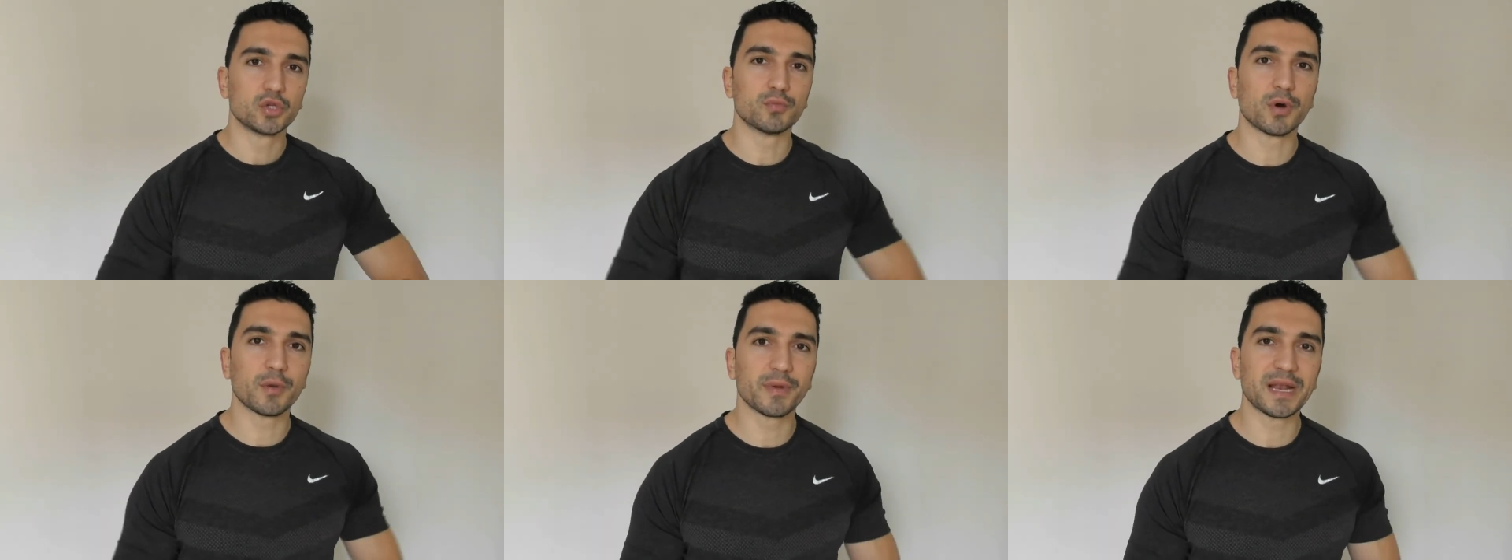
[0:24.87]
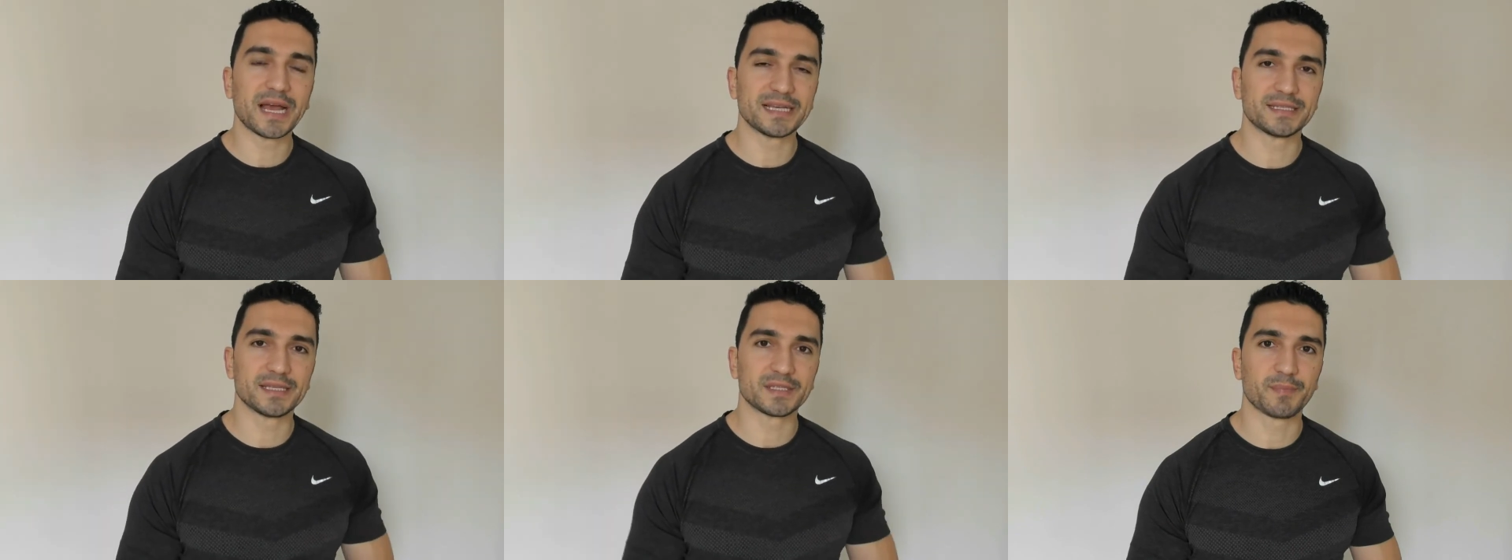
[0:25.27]
to
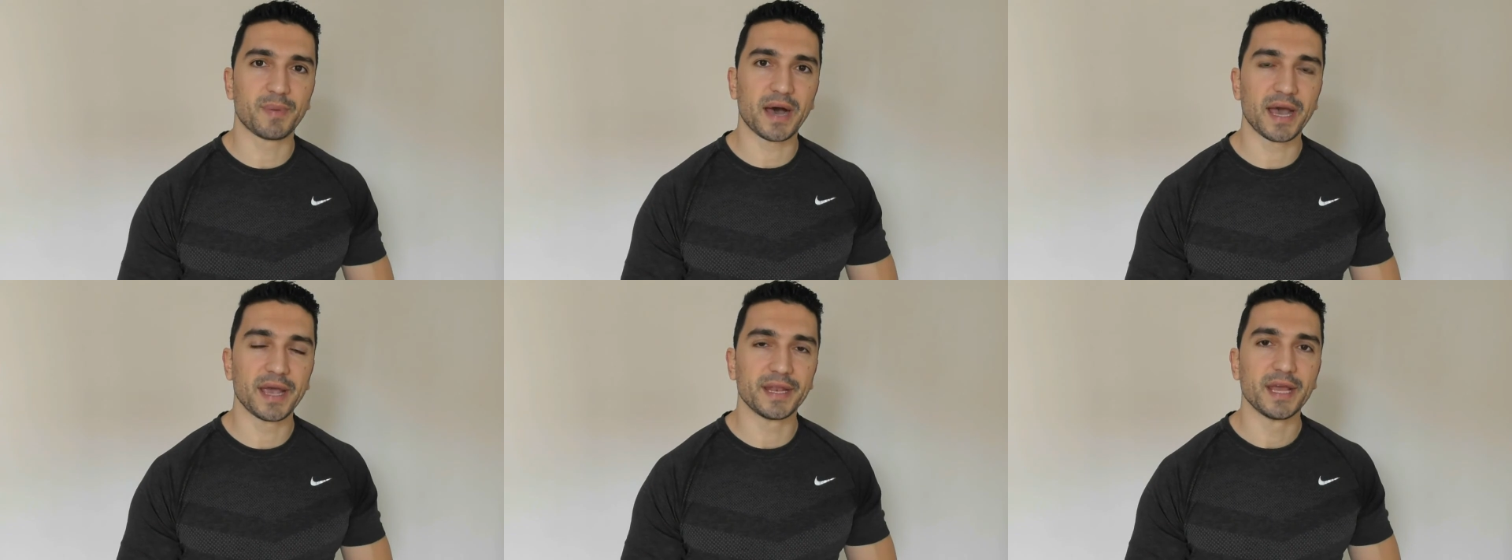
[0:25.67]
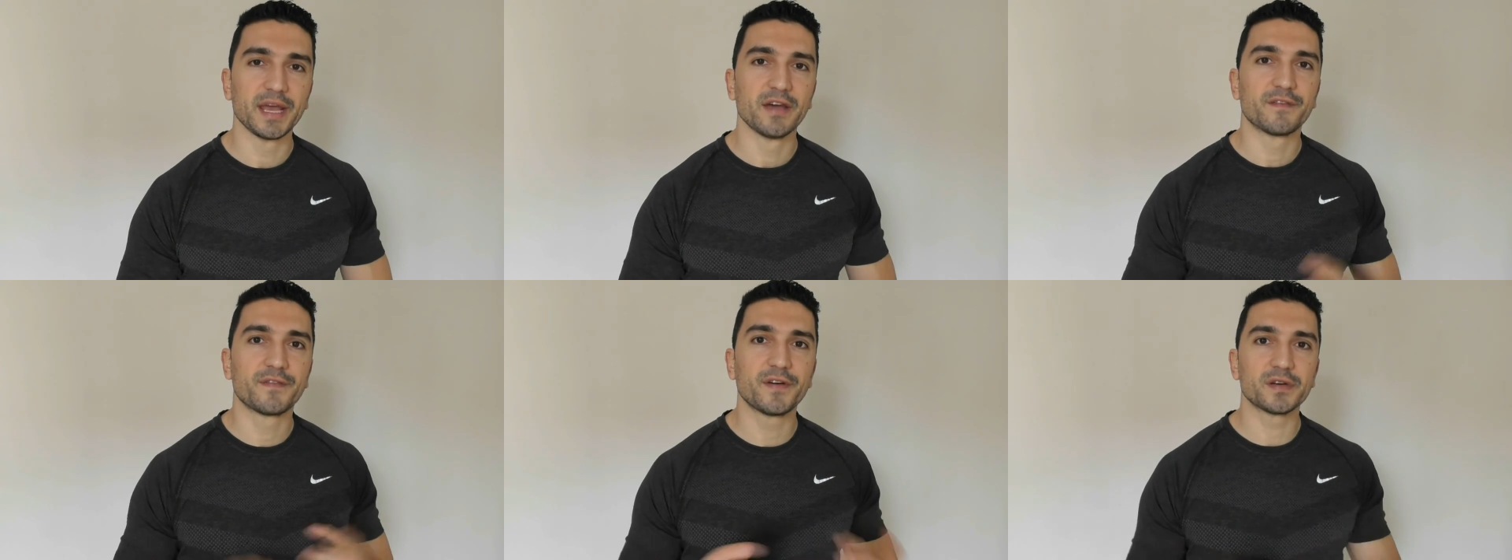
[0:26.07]
mobilize the
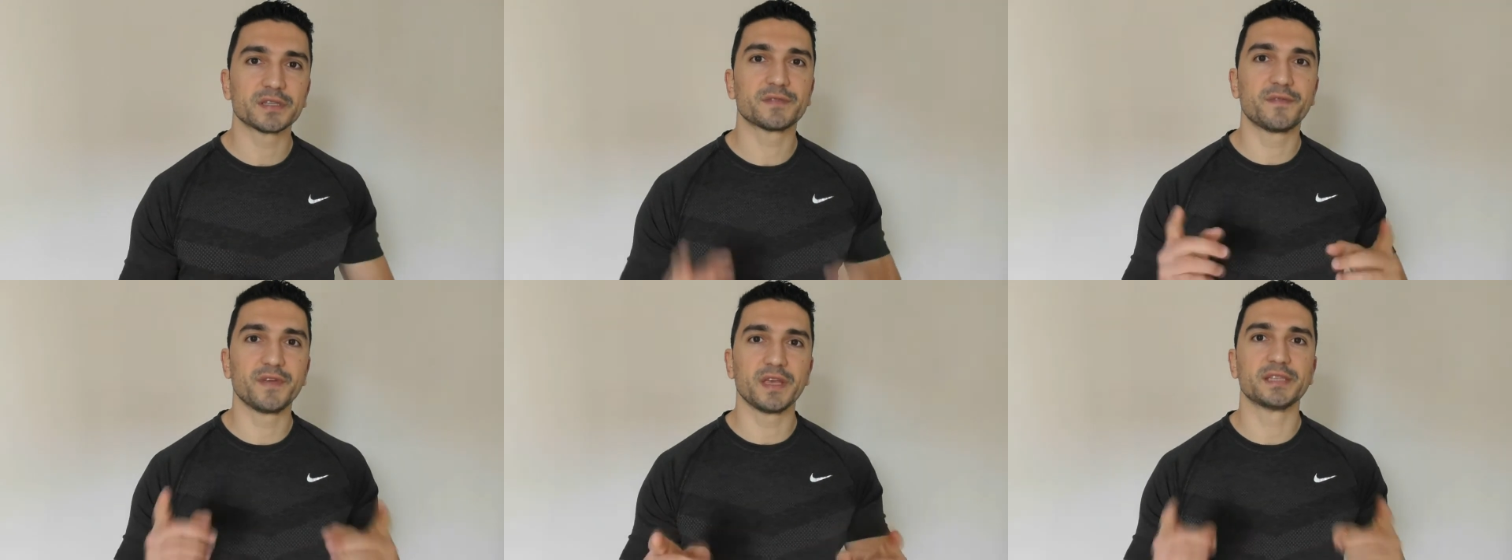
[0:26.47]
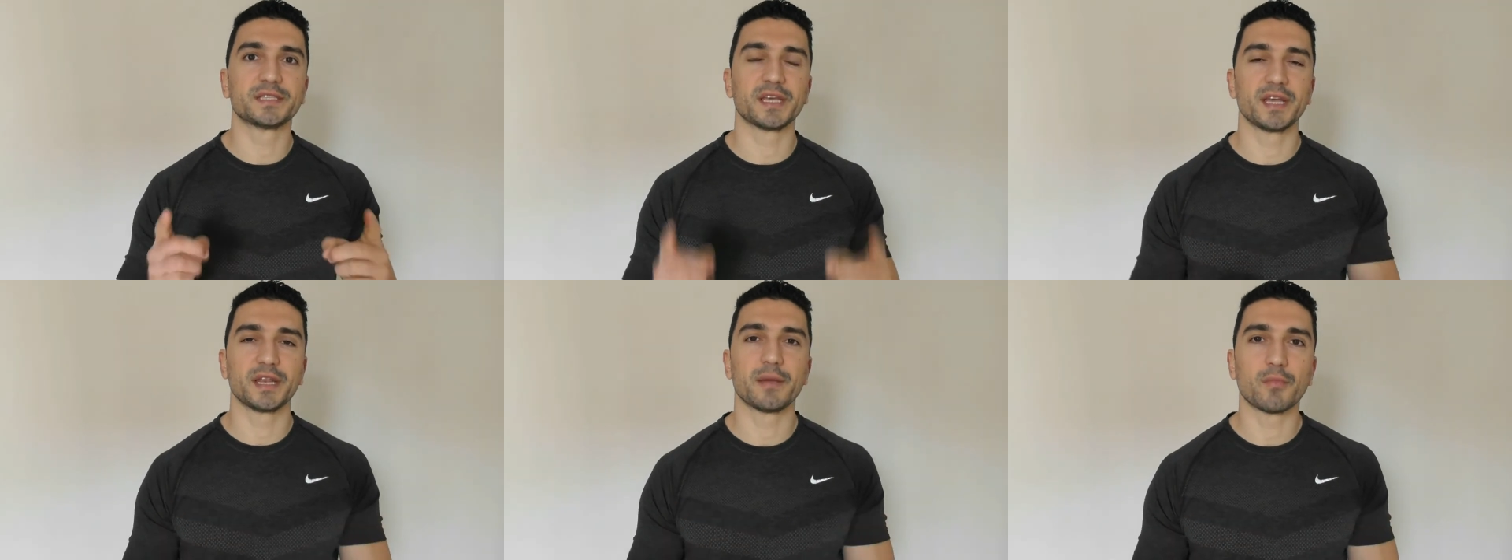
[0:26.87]
spine first
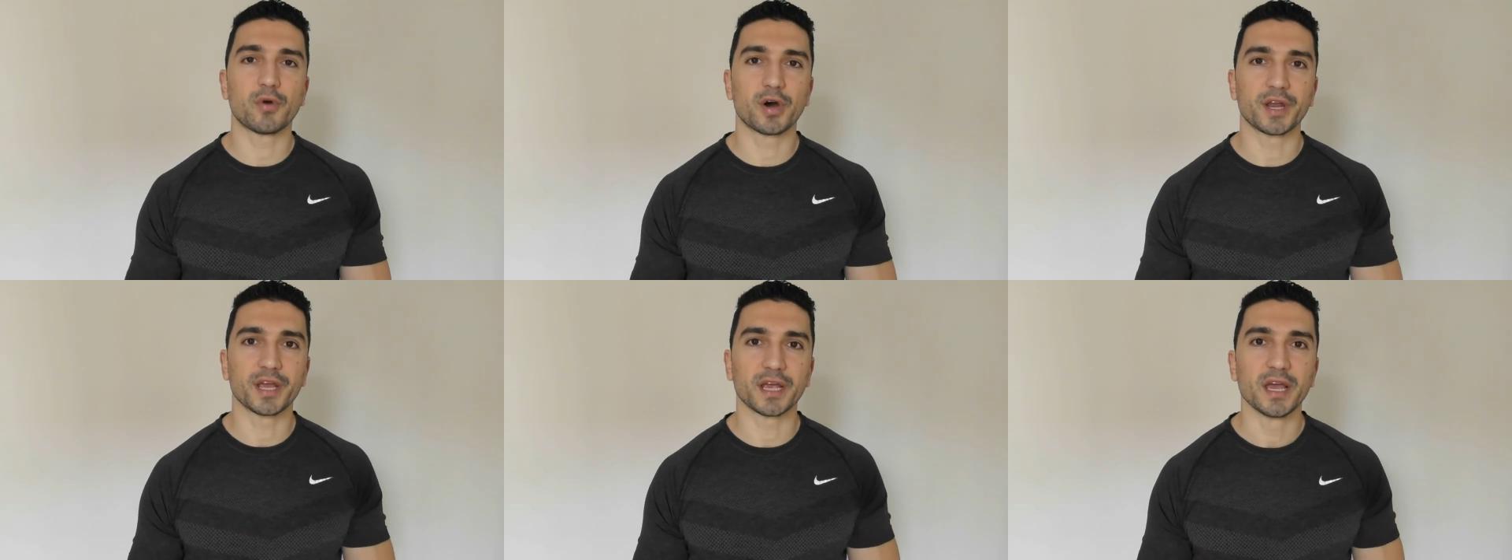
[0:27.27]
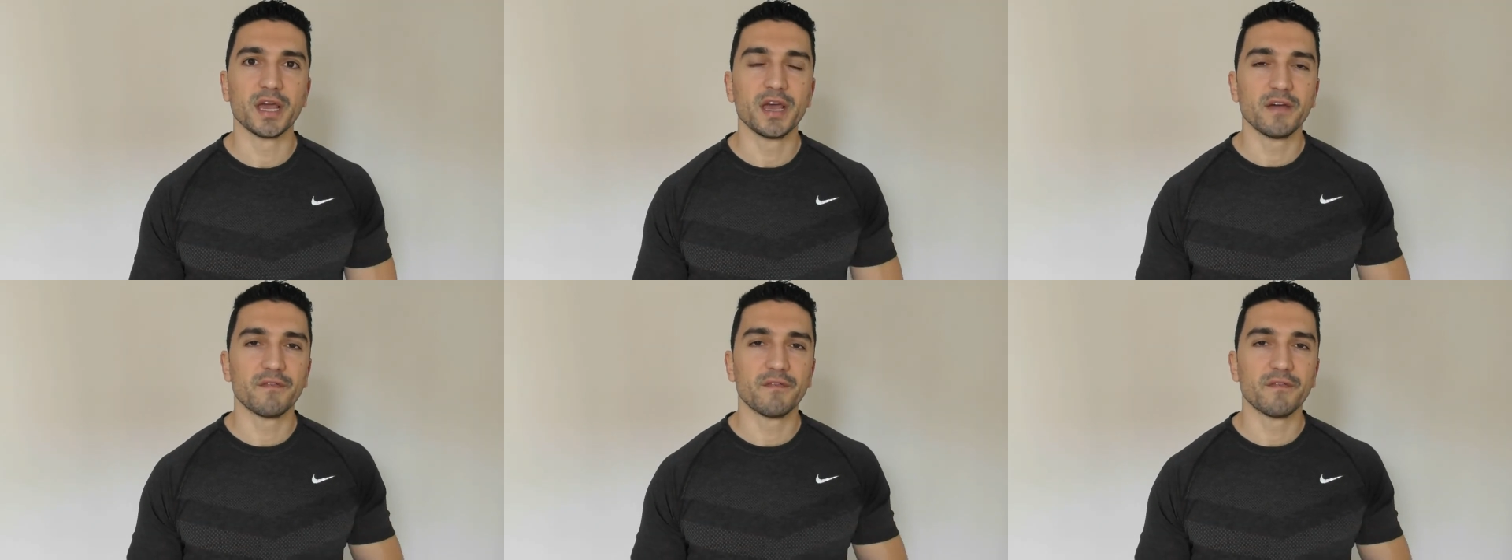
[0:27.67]
things in the morning?